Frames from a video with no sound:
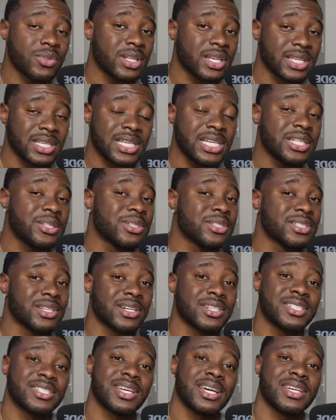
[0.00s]
the key to
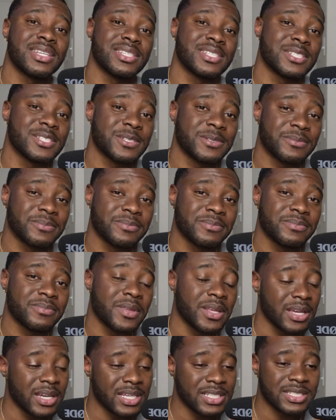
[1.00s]
success.
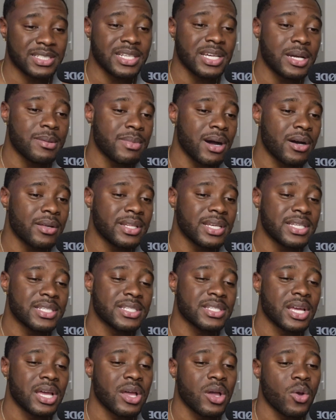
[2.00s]
Because think about
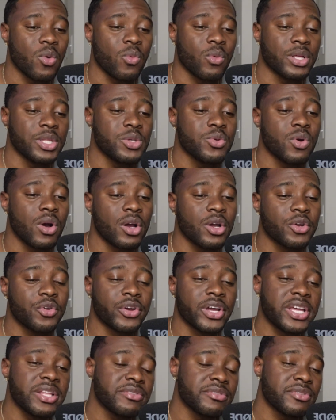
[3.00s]
this, when you are
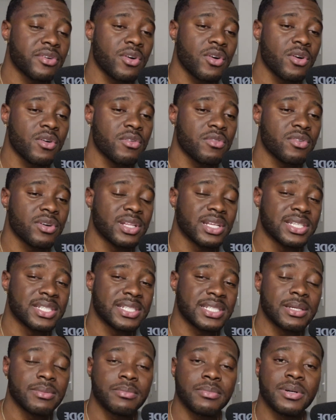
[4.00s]
grateful for the
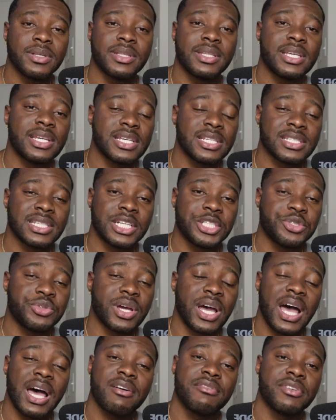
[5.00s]
simple things that you
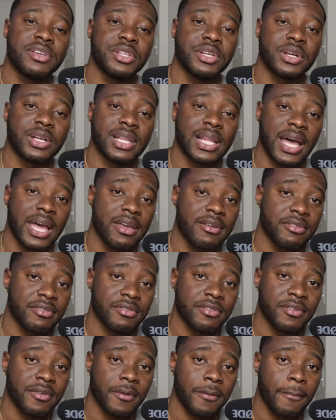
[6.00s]
have in your
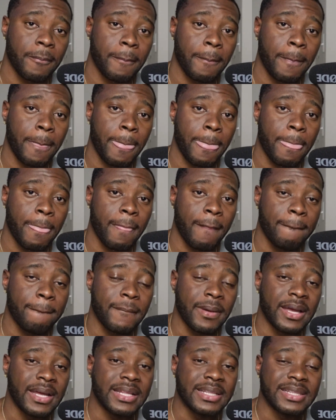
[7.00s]
life,
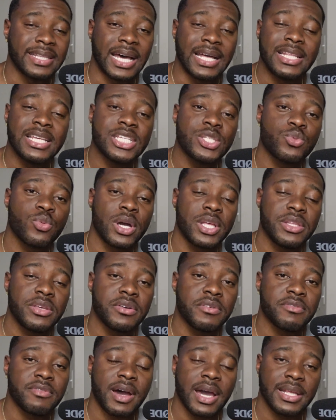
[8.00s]
that is when
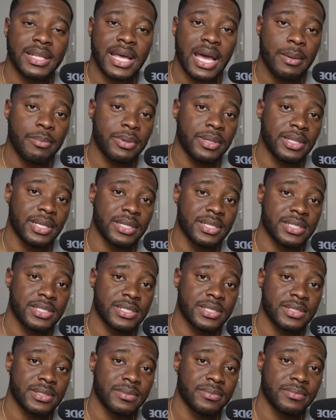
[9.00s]
you find
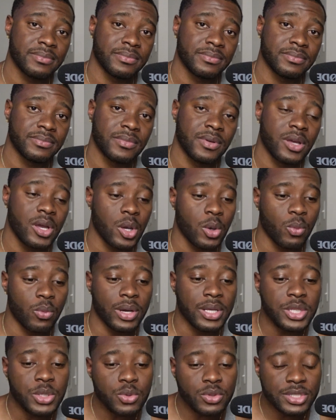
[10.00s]
happiness.
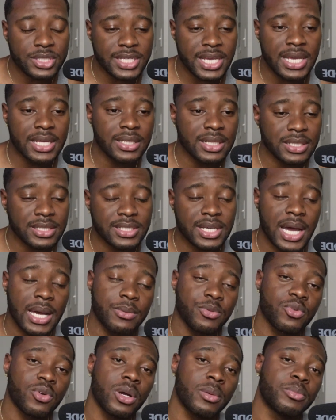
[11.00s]
When you take the
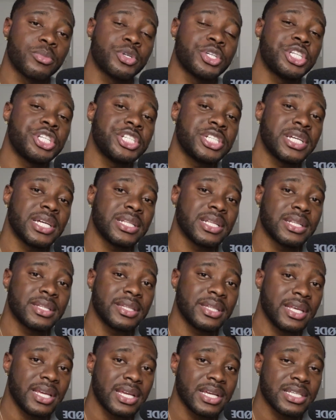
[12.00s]
time to appreciate the
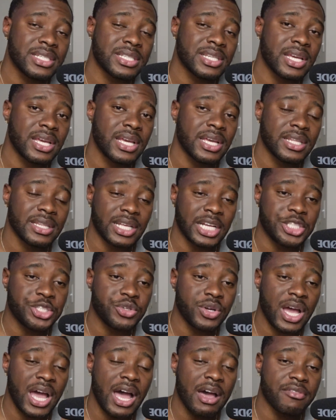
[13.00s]
things that
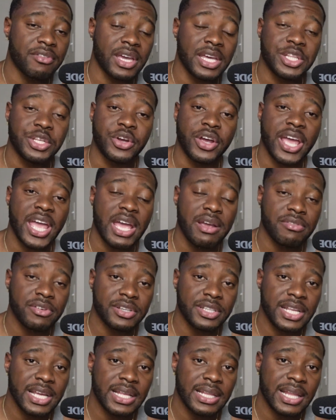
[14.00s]
you have in your
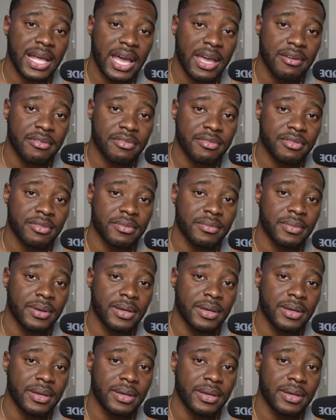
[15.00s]
everyday life,